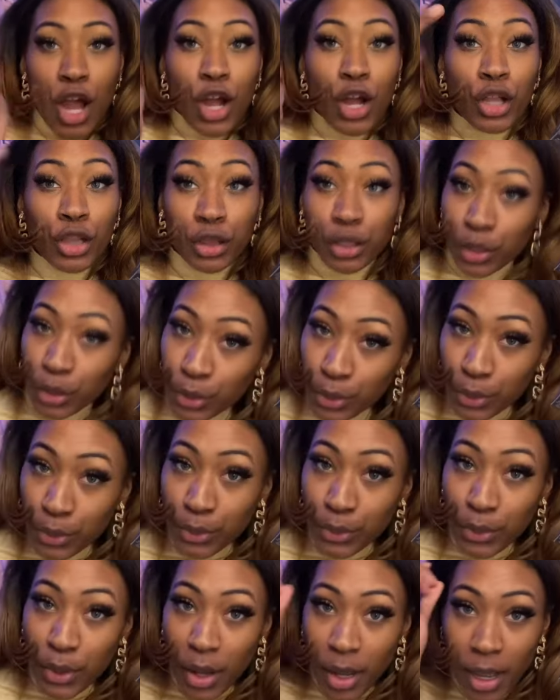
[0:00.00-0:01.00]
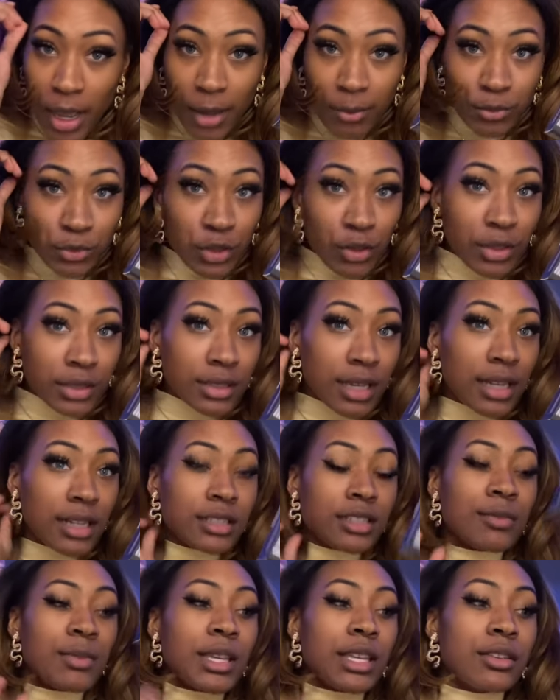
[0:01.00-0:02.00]
glue. I'm so
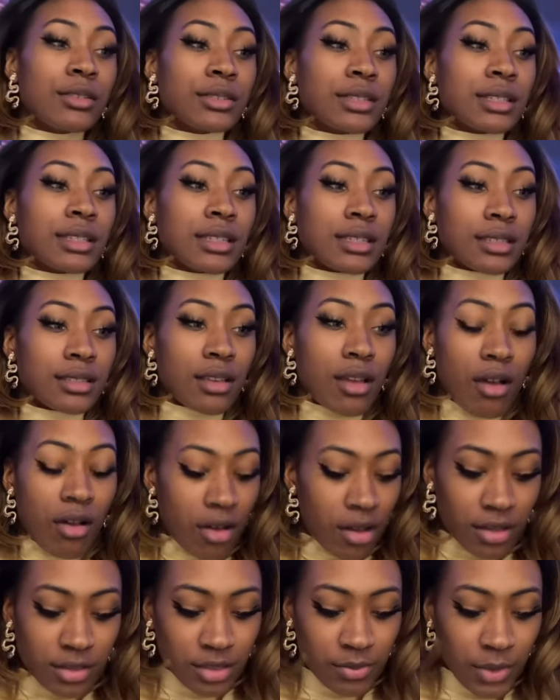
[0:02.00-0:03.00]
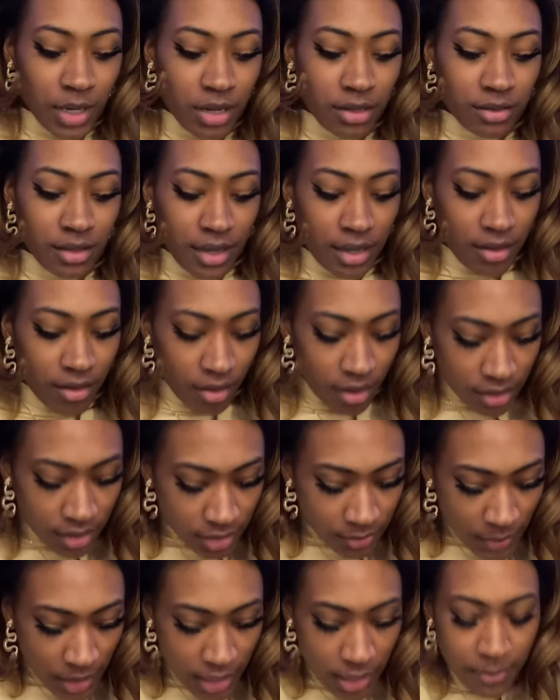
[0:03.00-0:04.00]
excited to be using this all tomorrow. Like, all
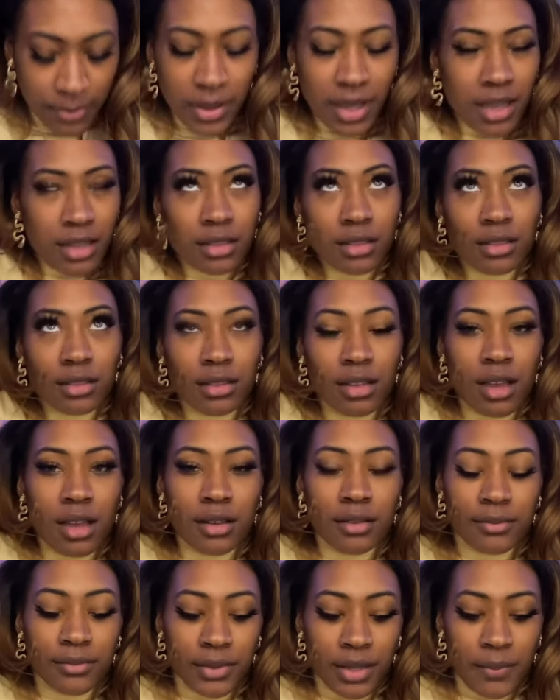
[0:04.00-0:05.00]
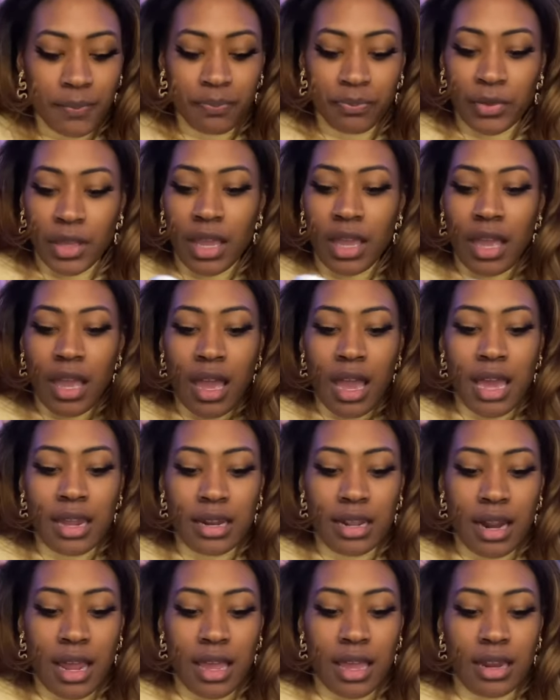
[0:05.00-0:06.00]
this makeup, I love. And
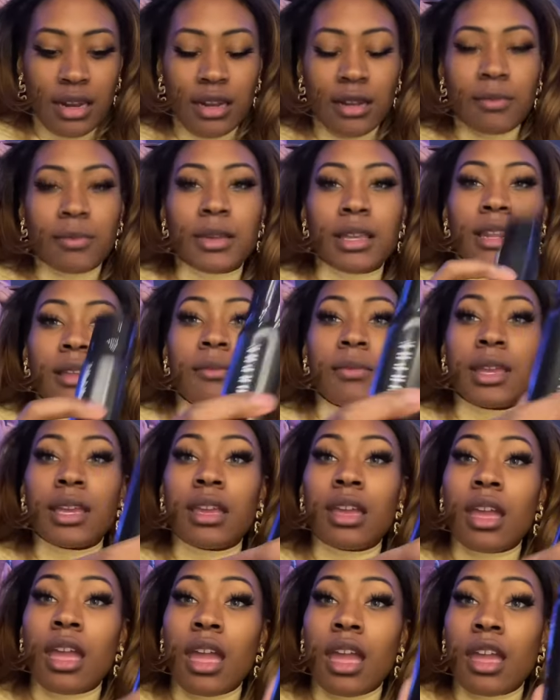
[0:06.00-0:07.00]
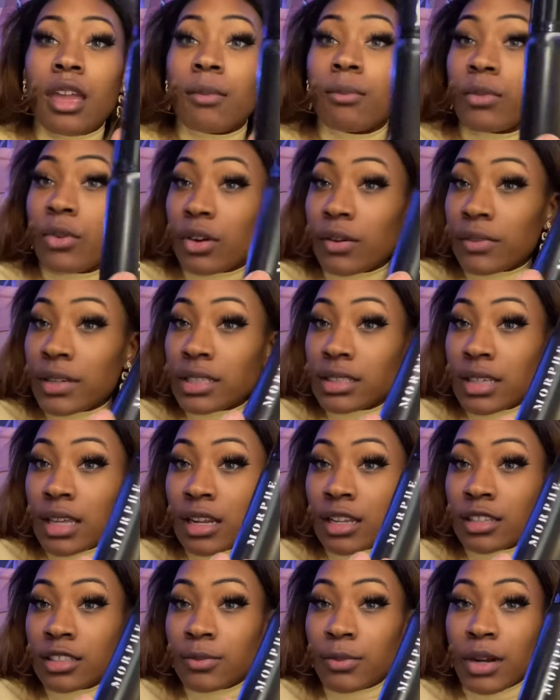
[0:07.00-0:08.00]
then I ended up getting me a Morphe
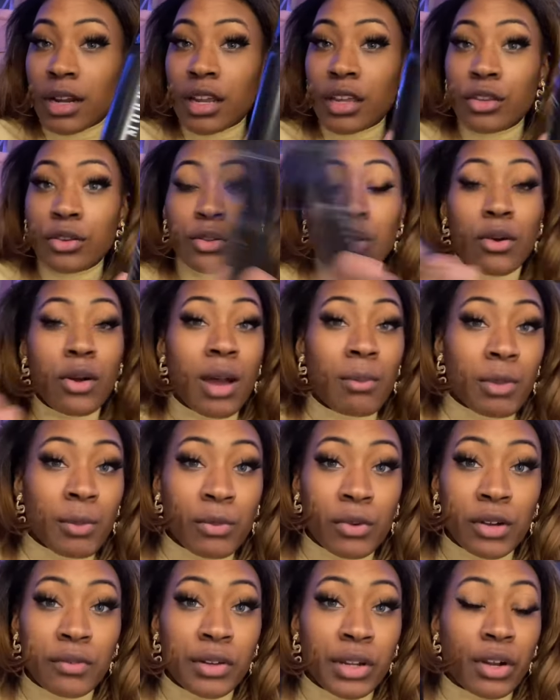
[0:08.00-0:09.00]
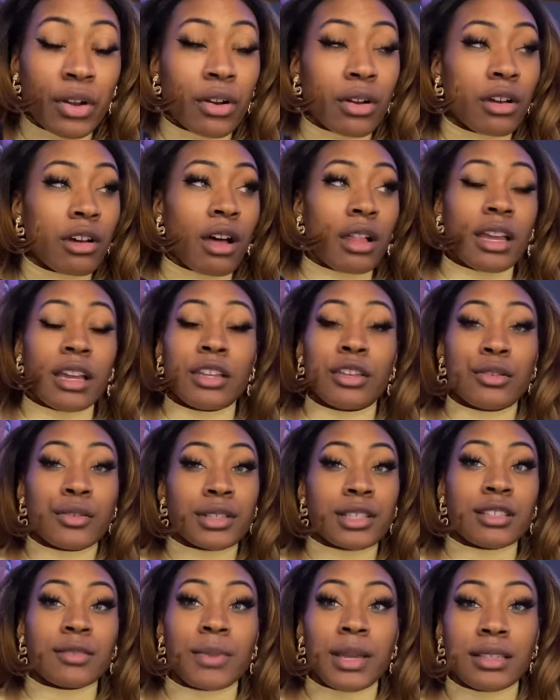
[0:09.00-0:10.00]
setting spray. You know I'm a Morphe girl. All I
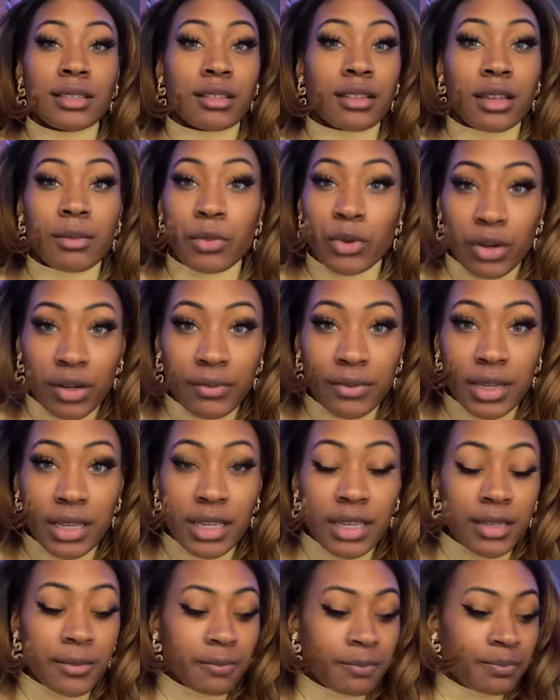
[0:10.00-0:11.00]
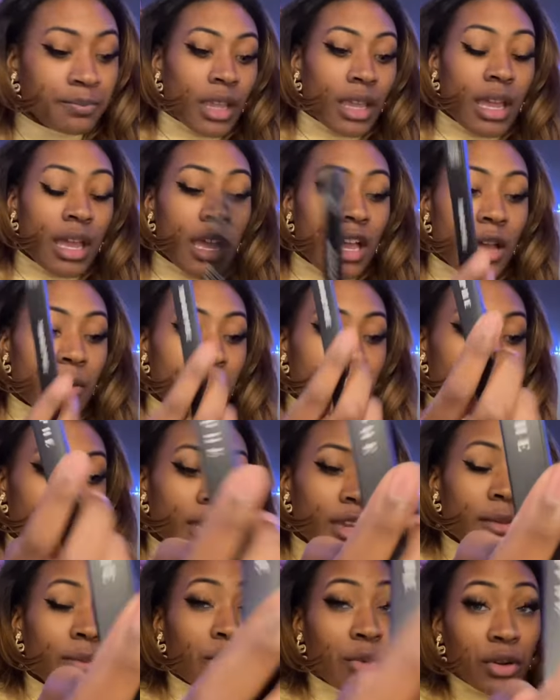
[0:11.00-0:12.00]
use is basically Morphe. With
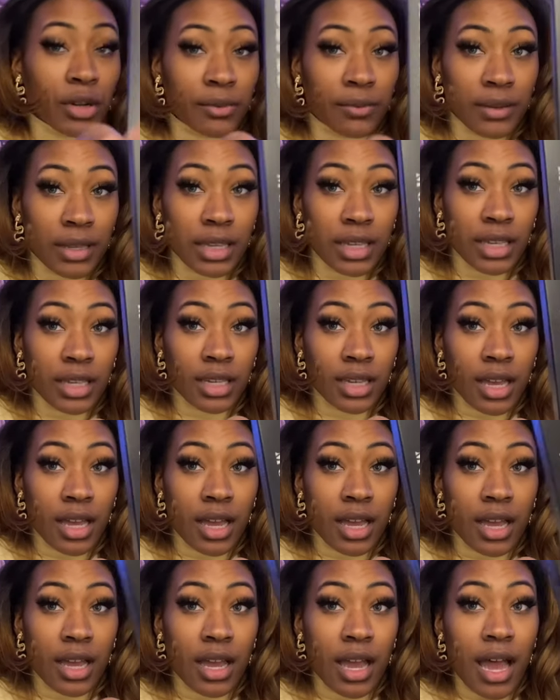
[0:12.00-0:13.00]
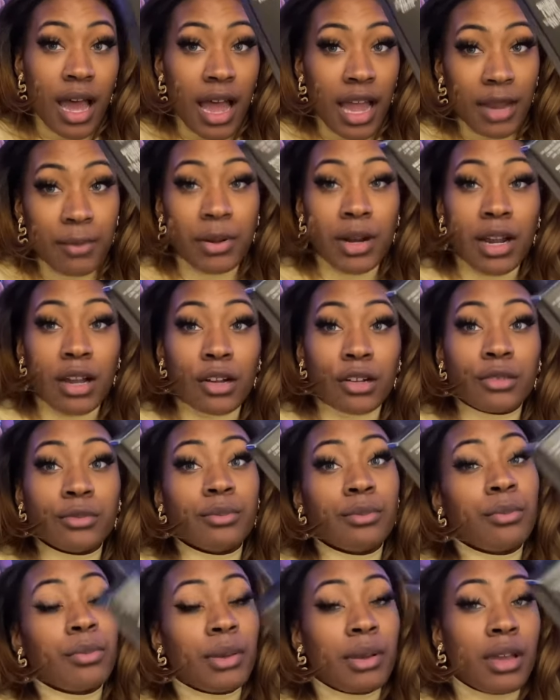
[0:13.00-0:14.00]
a Morphe eyebrow
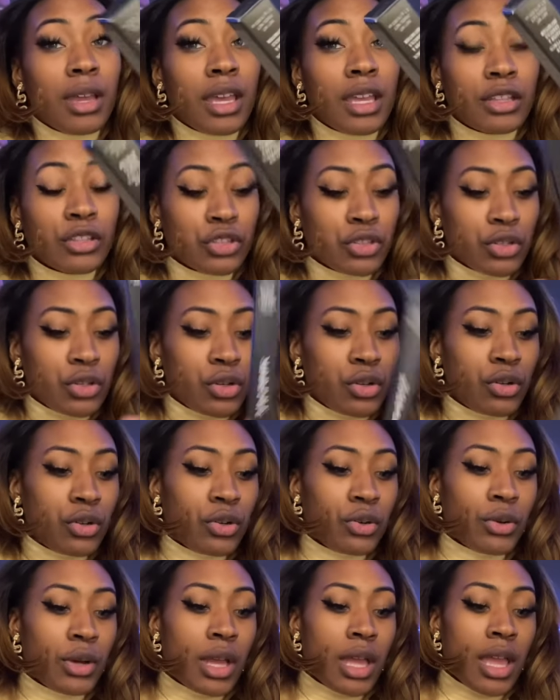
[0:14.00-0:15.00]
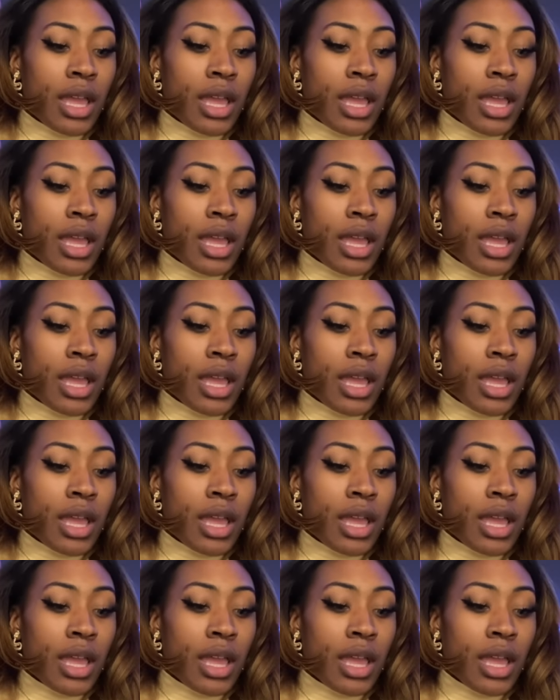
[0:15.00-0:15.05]
pencil.